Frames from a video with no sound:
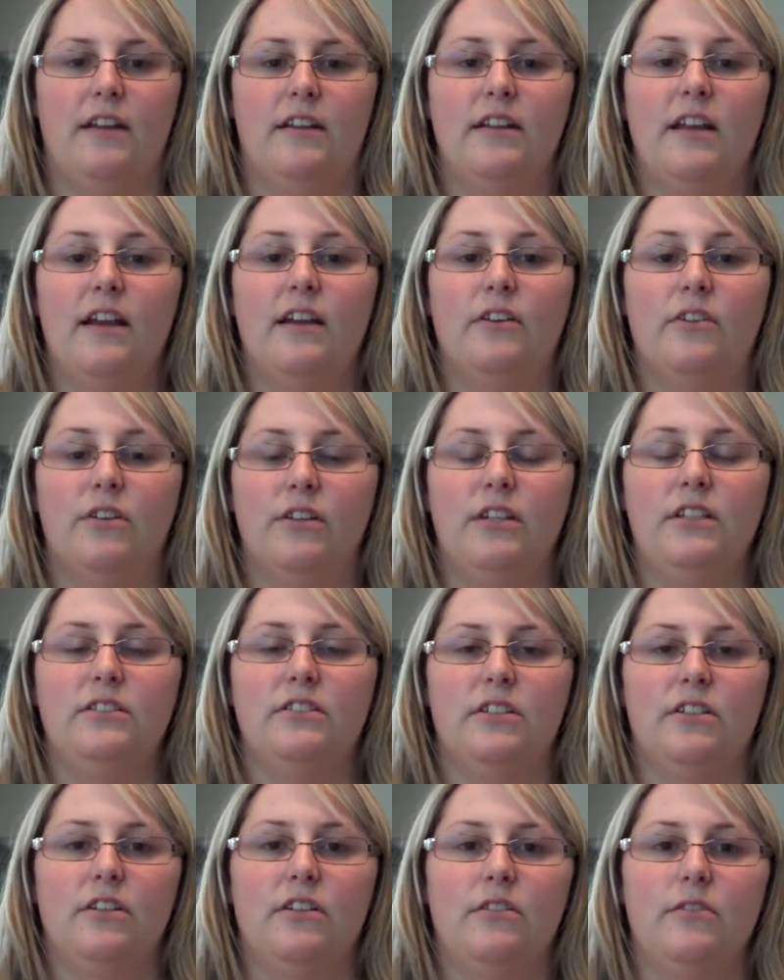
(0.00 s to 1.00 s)
And yeah, cooking
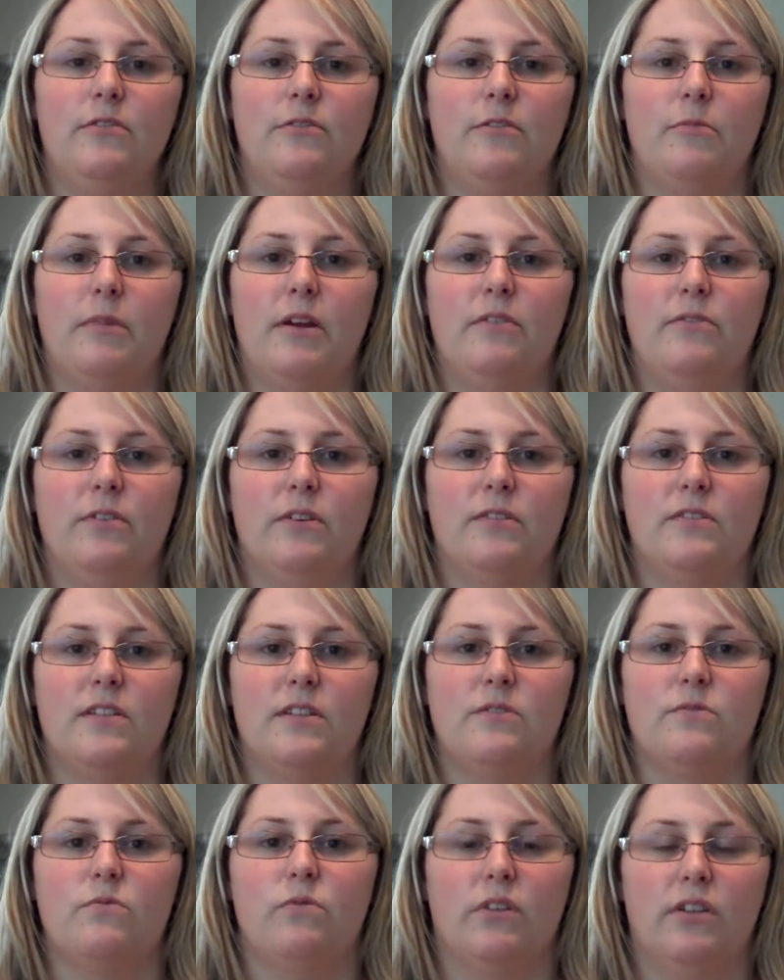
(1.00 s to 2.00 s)
dinner for my fiance
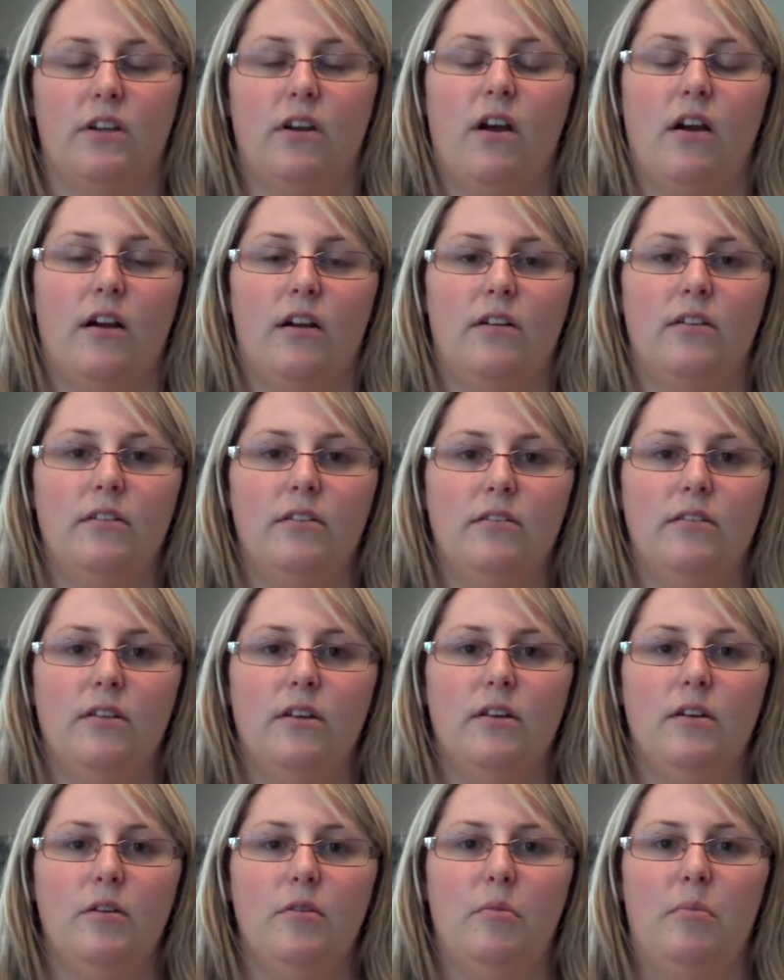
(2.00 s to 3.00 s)
is really hard,
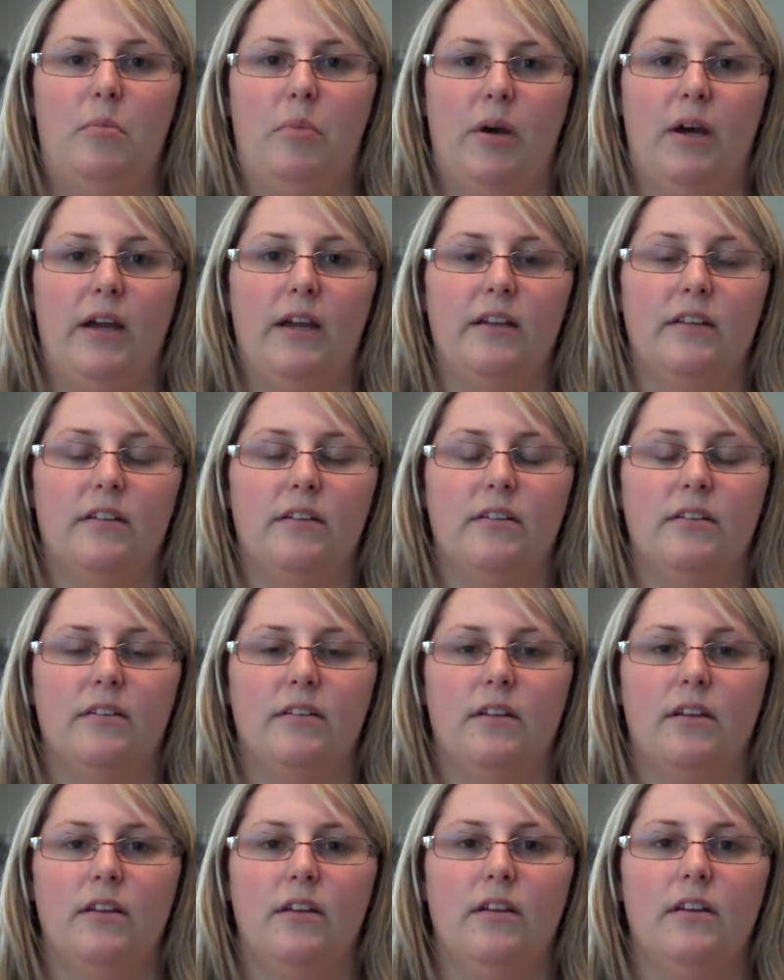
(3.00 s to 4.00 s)
but
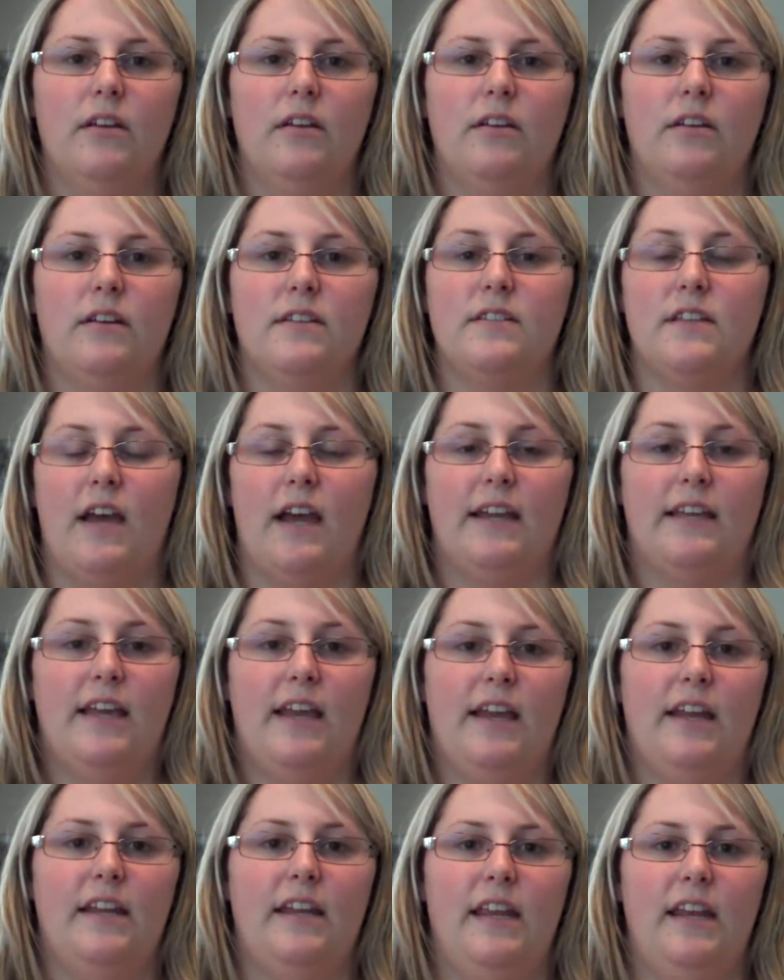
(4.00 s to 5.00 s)
because I
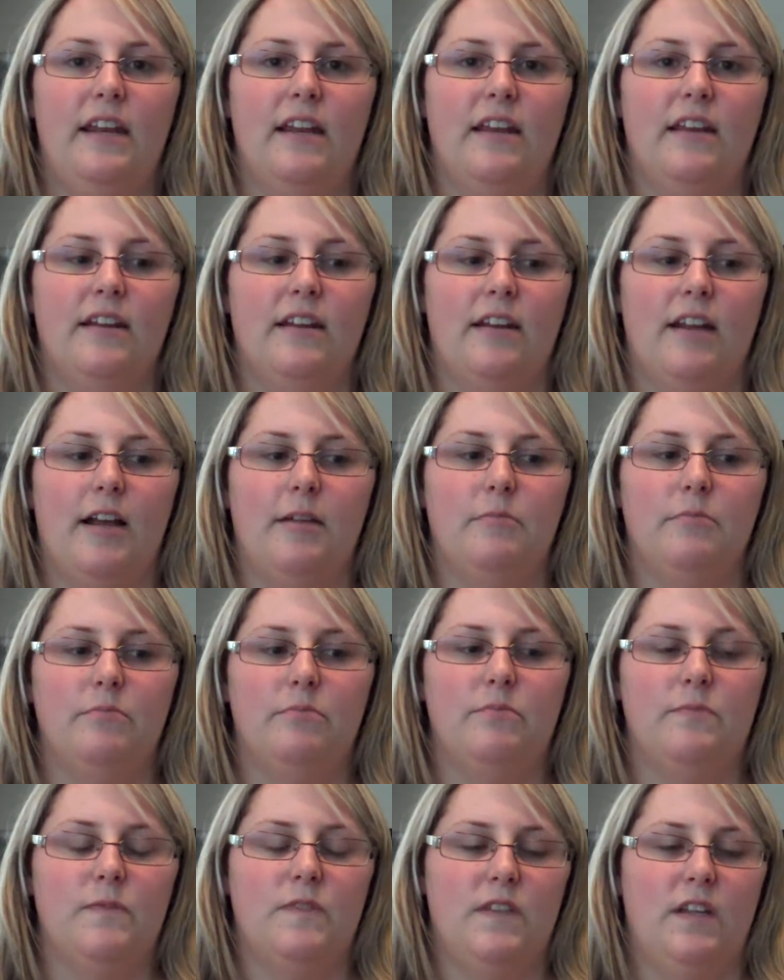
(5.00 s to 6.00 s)
can't eat it, and
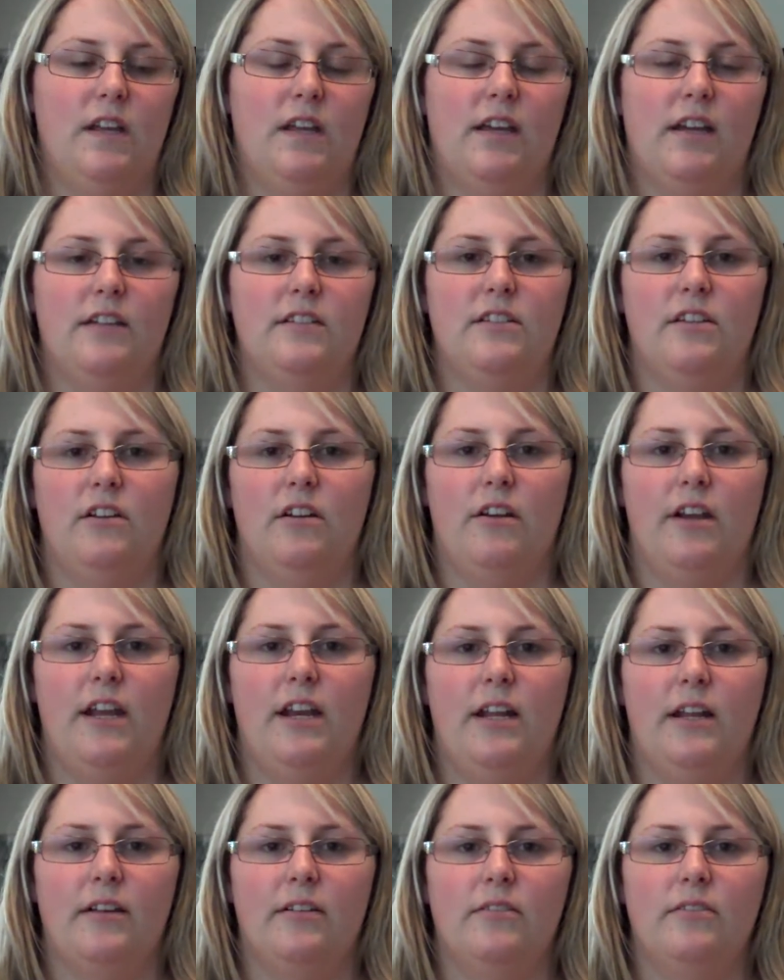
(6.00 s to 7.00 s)
I'm sitting at dinner
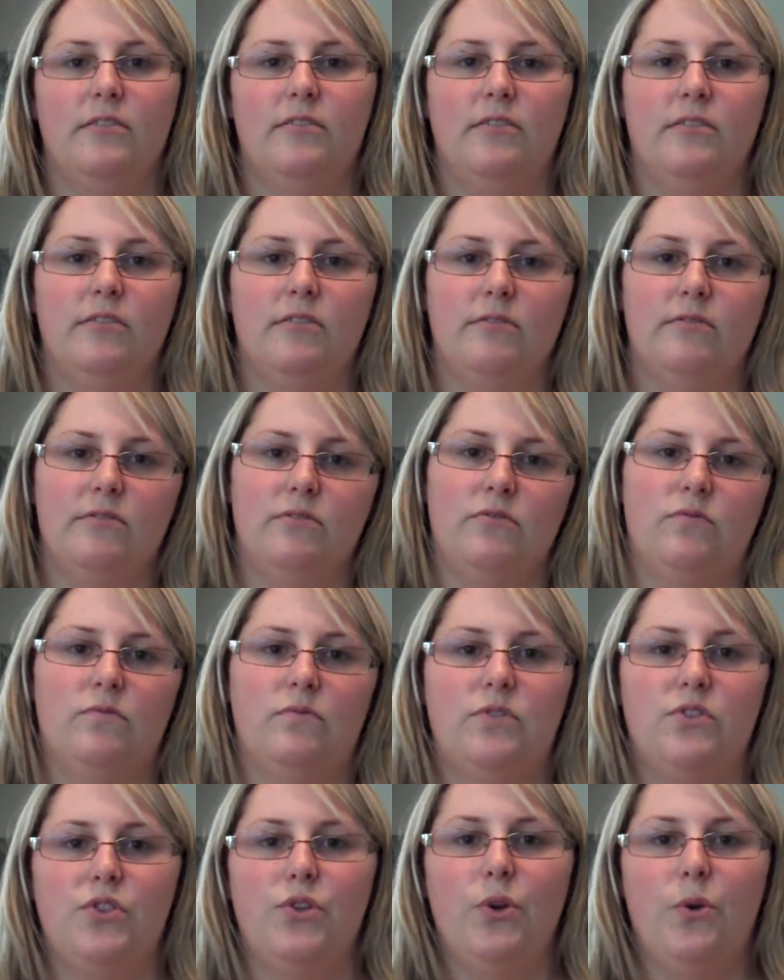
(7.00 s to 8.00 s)
eating
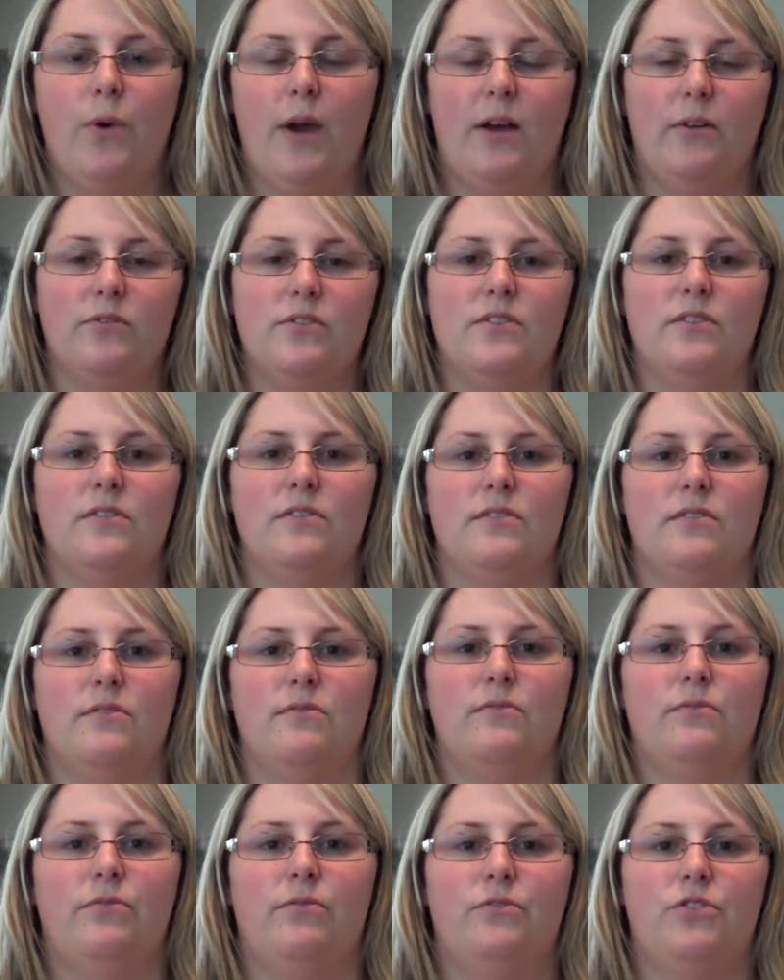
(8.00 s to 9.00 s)
2 ounces
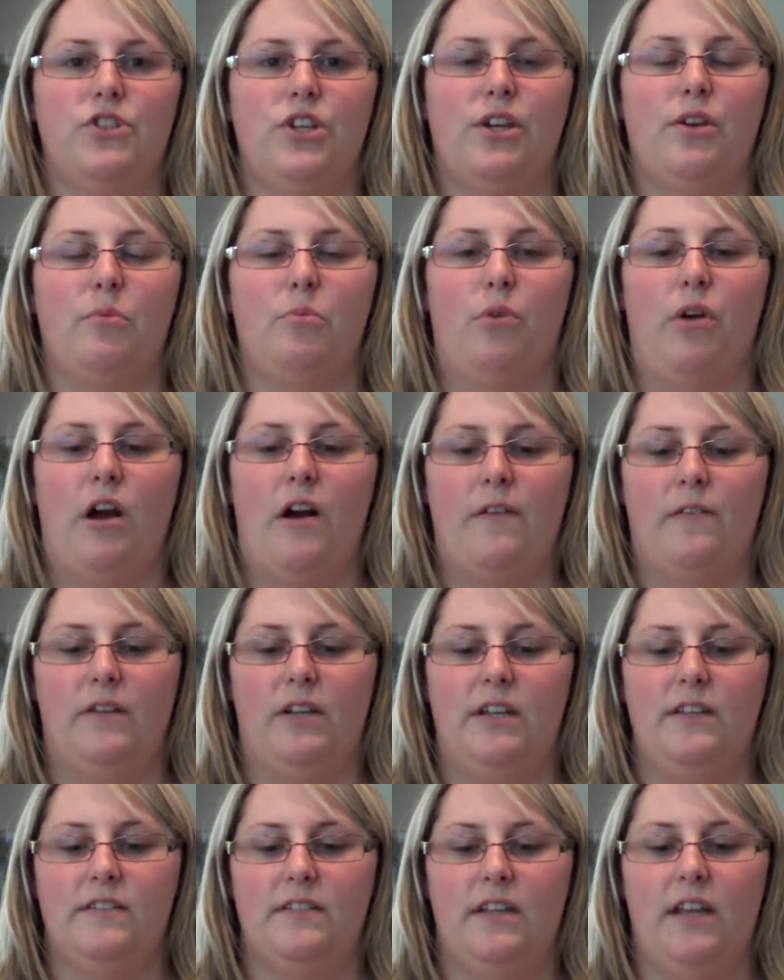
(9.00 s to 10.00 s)
of chicken broth,
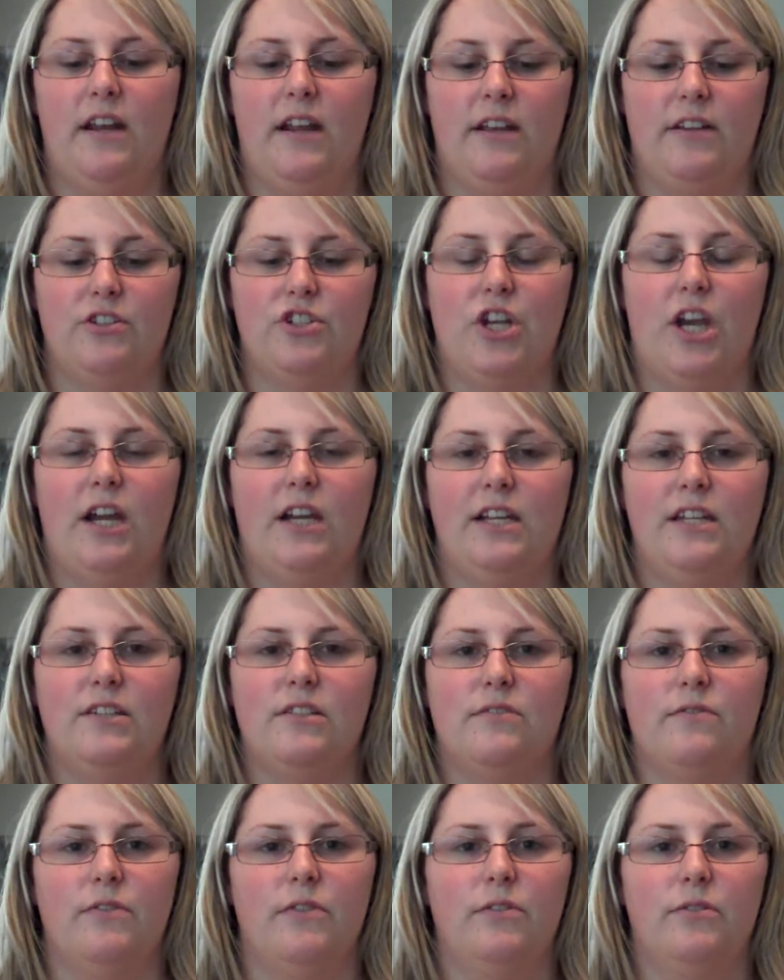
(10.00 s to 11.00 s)
and he's eating
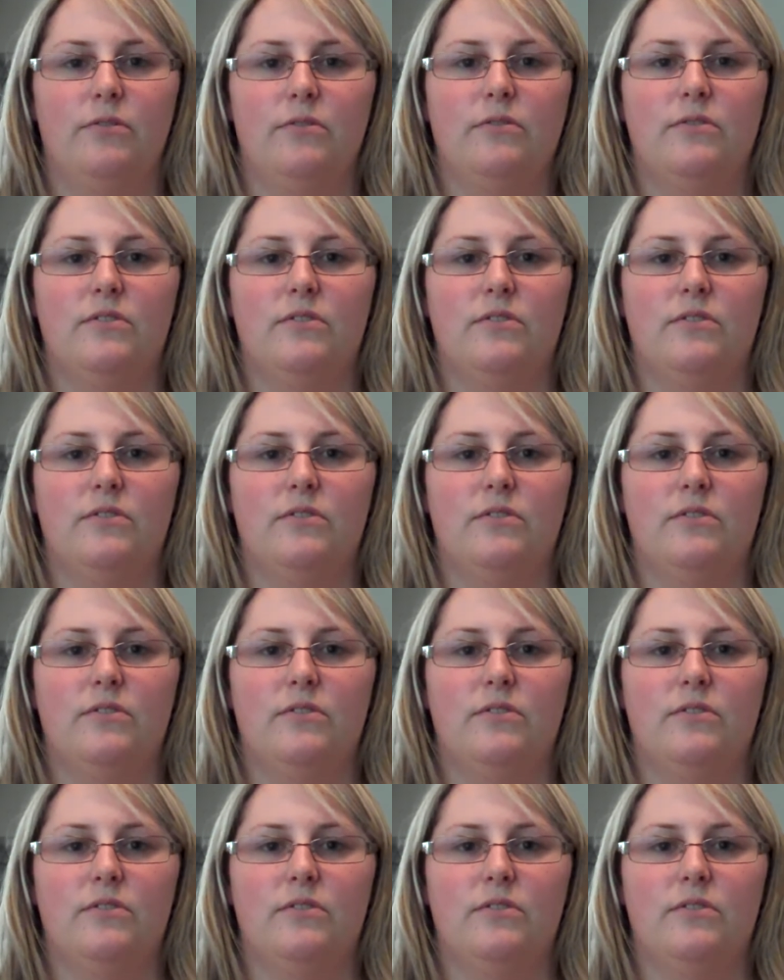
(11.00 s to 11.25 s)
Chinese food.